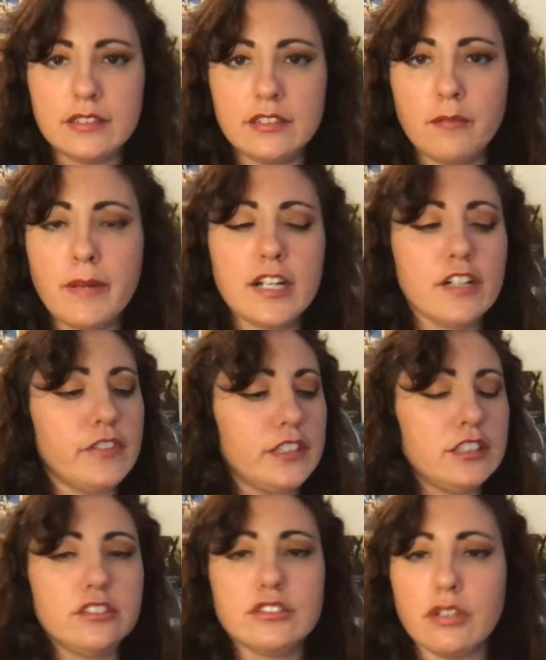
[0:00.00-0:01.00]
No matter if it's
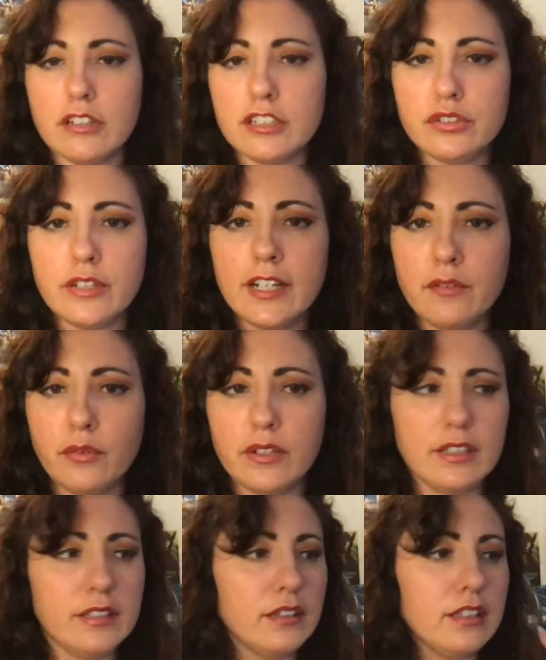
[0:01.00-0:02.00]
Star Trek, what
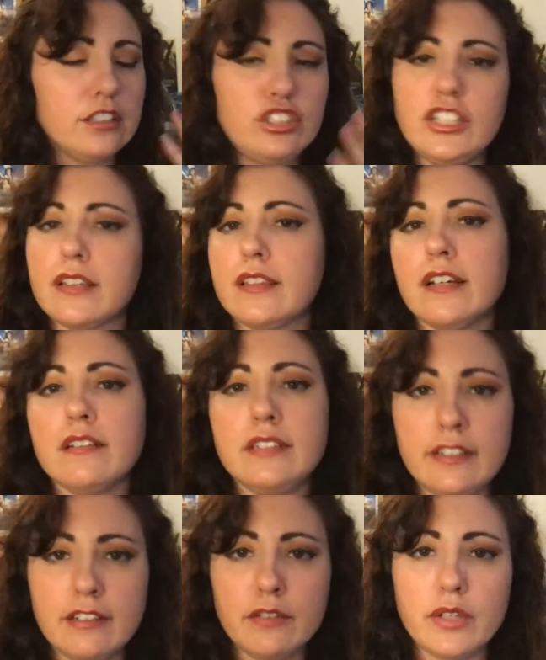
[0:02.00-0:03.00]
the shit they're
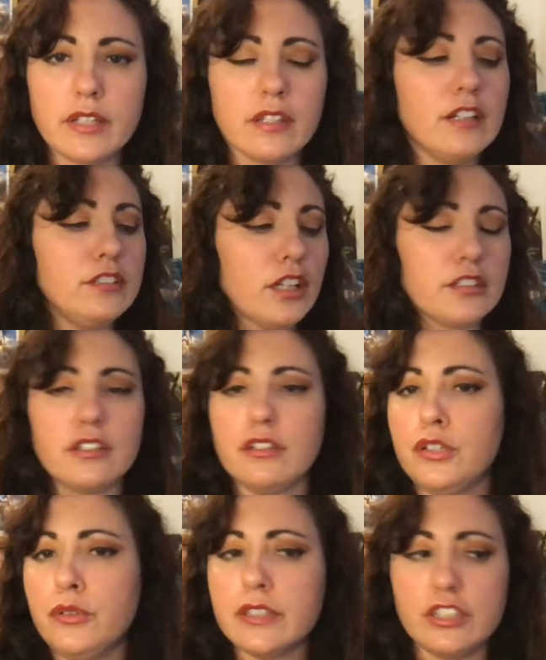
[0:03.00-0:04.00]
dealing with, Doctor
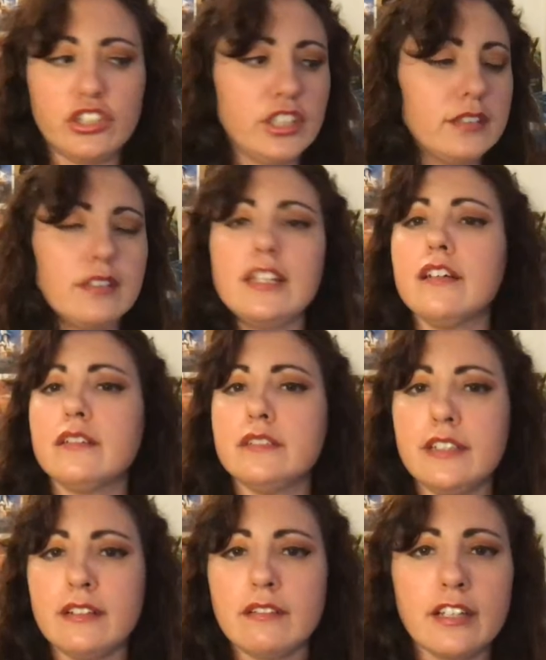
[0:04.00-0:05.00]
Who and the shit they're
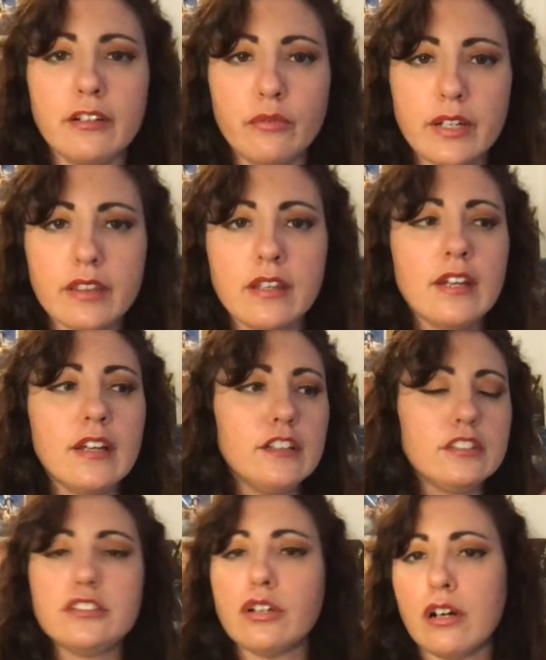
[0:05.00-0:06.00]
dealing with,
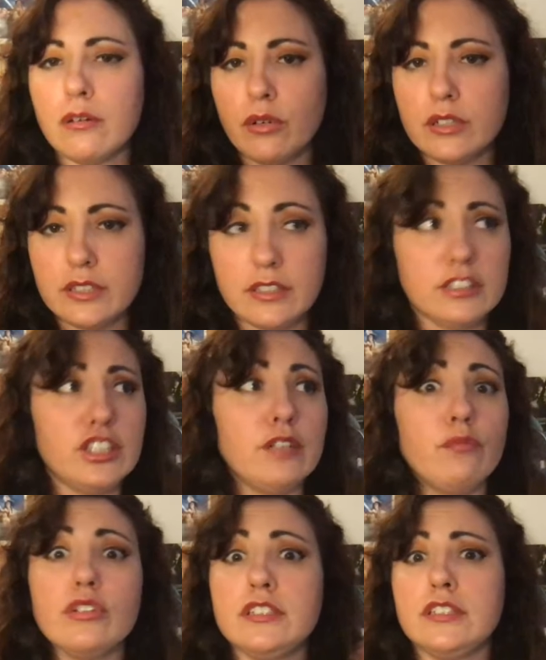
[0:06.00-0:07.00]
Star Wars, the shit
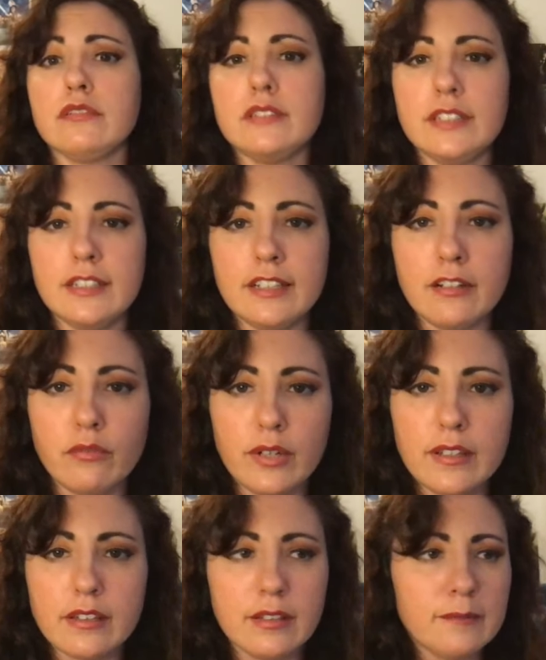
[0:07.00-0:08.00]
we're still dealing
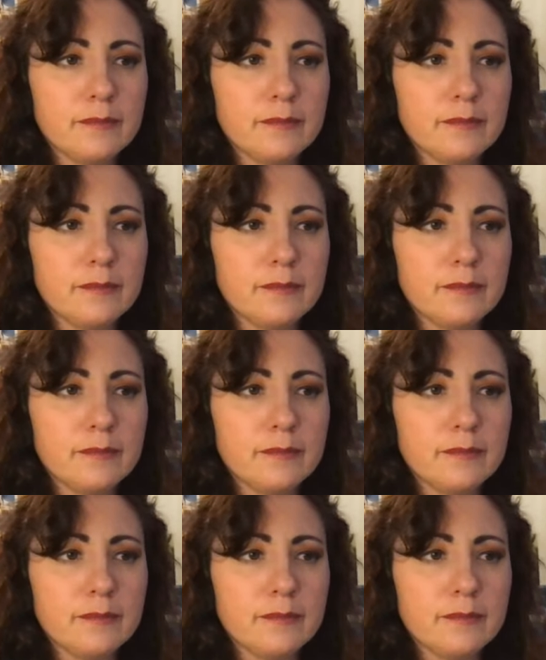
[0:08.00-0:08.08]
with,